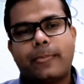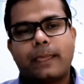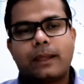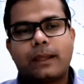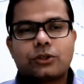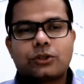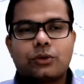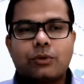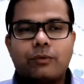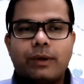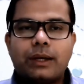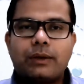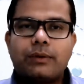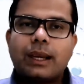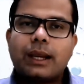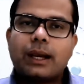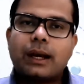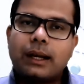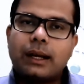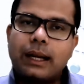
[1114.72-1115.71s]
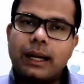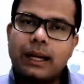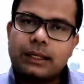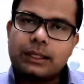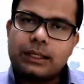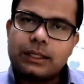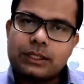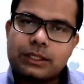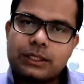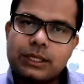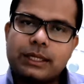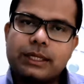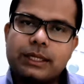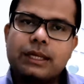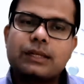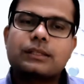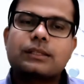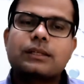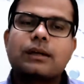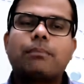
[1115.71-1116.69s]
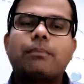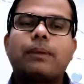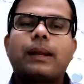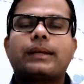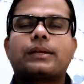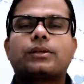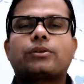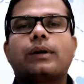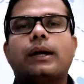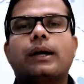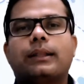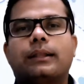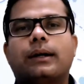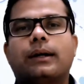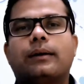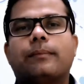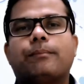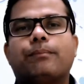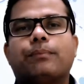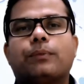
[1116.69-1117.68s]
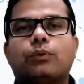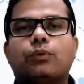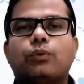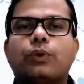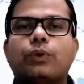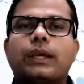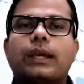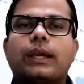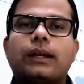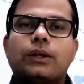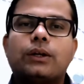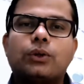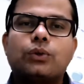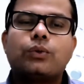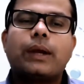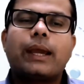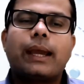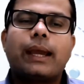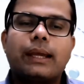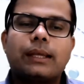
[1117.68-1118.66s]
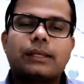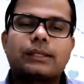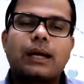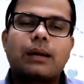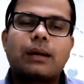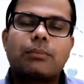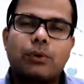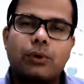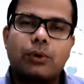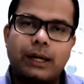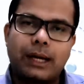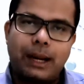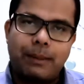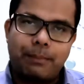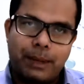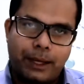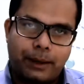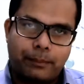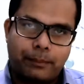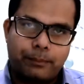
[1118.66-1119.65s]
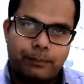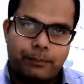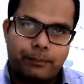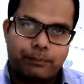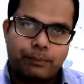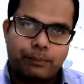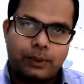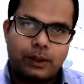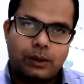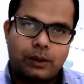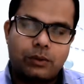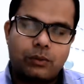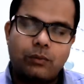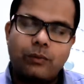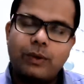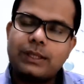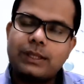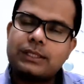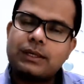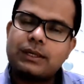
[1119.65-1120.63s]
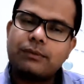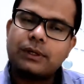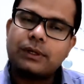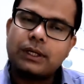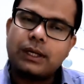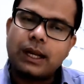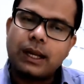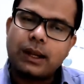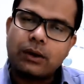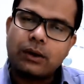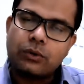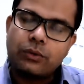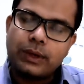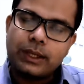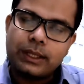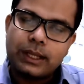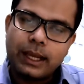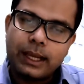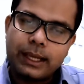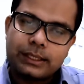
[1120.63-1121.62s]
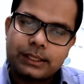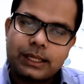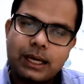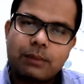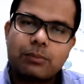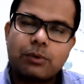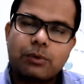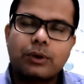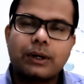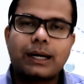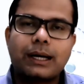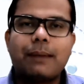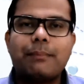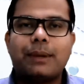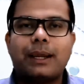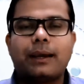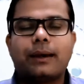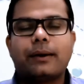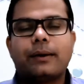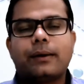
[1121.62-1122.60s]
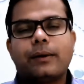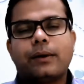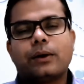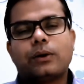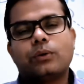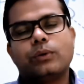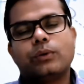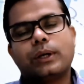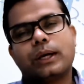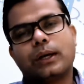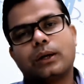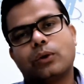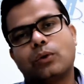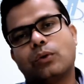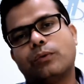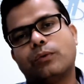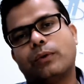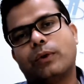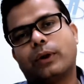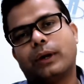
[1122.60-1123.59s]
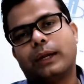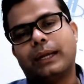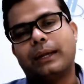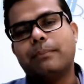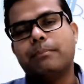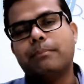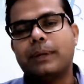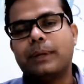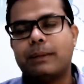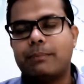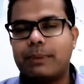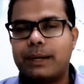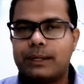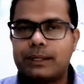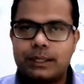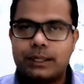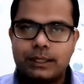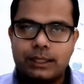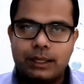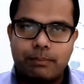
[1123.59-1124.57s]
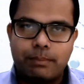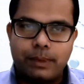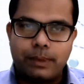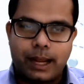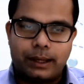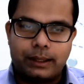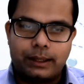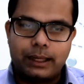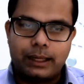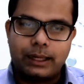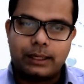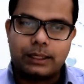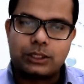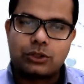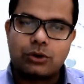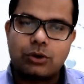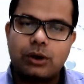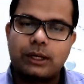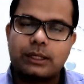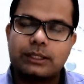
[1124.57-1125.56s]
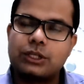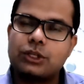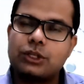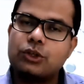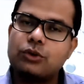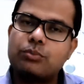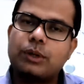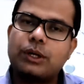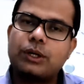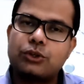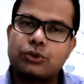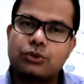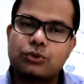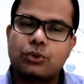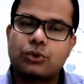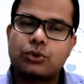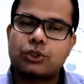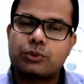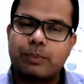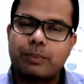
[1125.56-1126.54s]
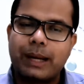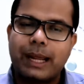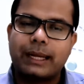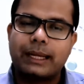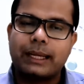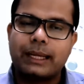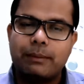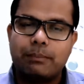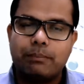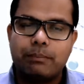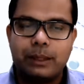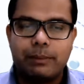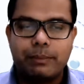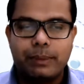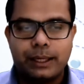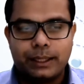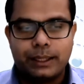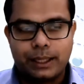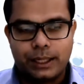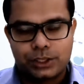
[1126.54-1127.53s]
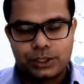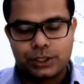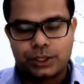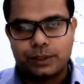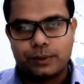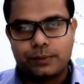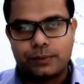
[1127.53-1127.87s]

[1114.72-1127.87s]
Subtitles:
So when we connect this need and supply together, we can do a HR programming. Once after doing the HR programming, we can go for implementing the plan. That is called as human resource planning implementation.